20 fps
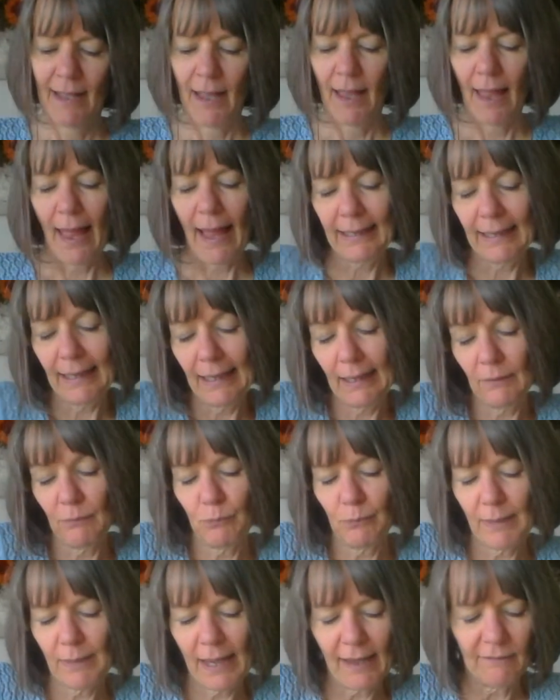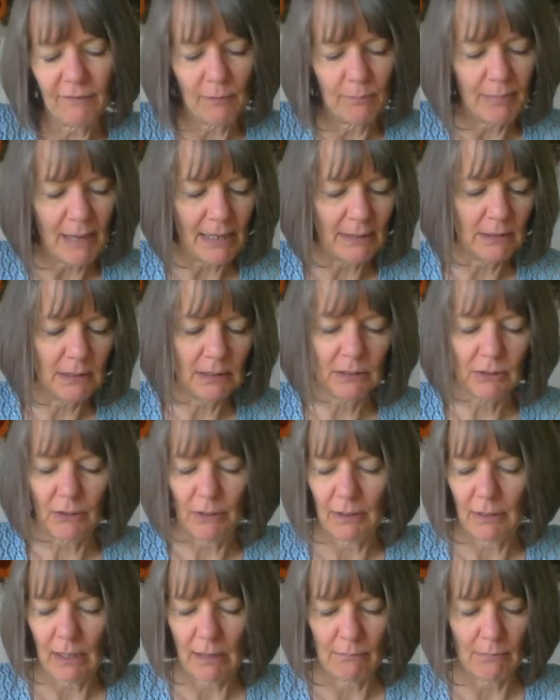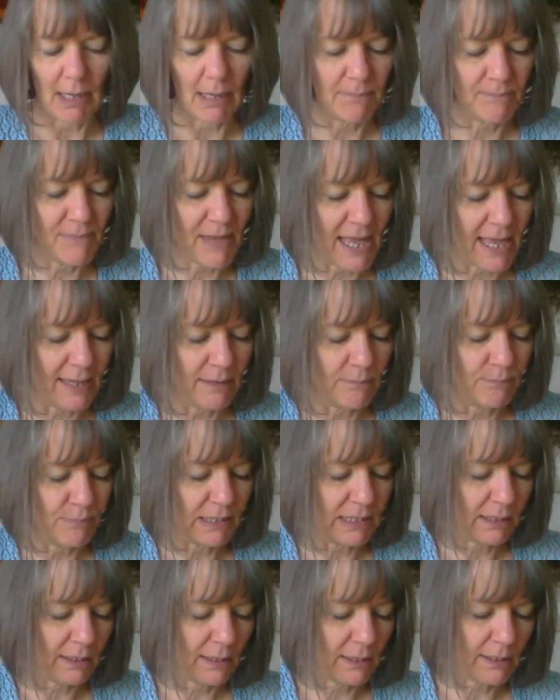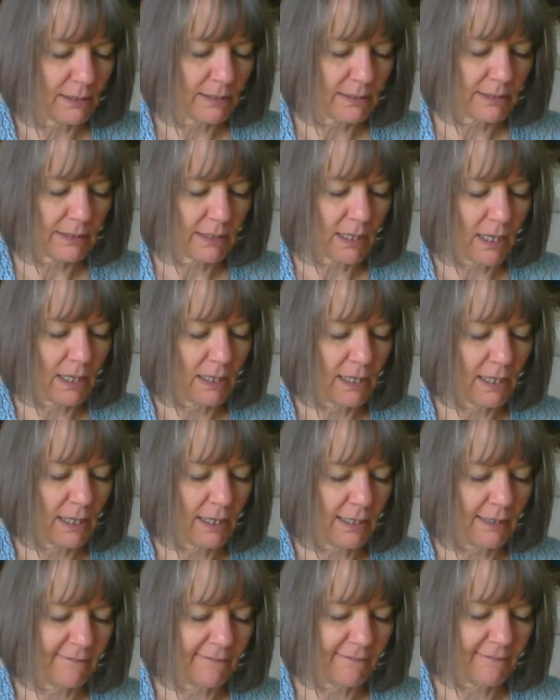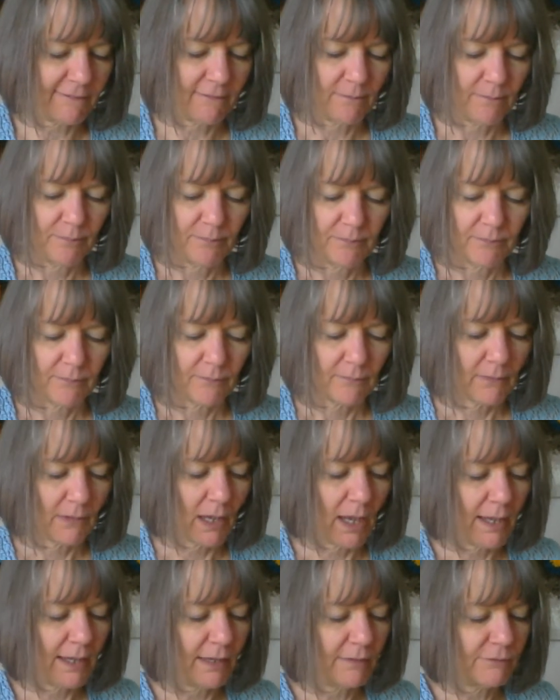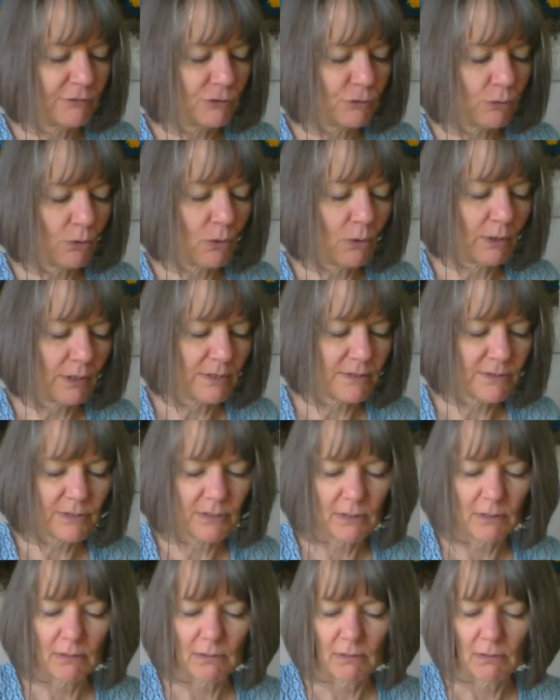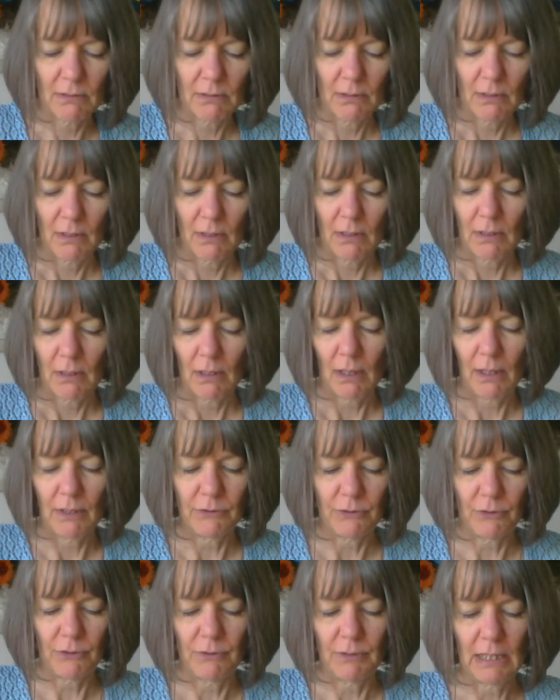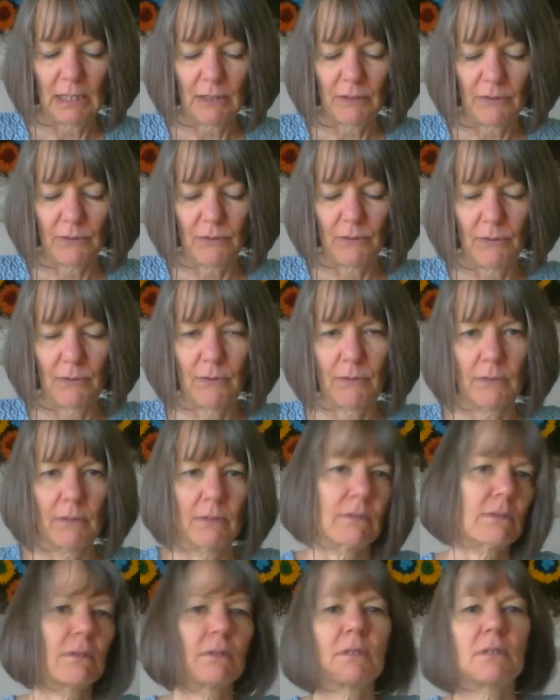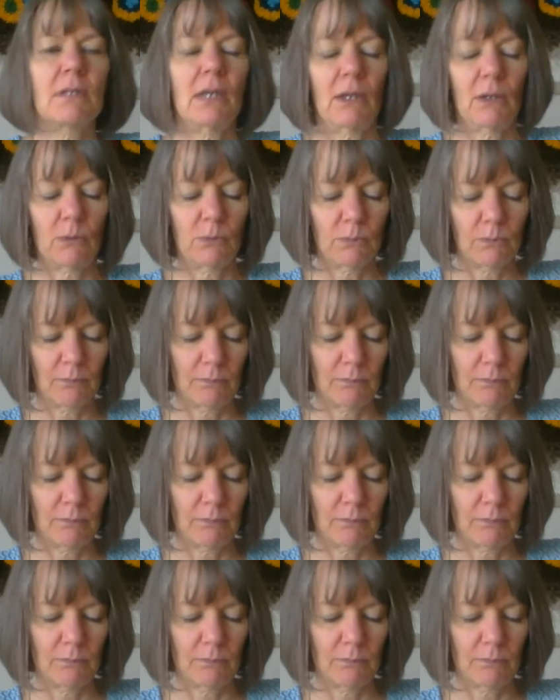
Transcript: I can't have a bed skirt on my bed because I have drawers underneath. So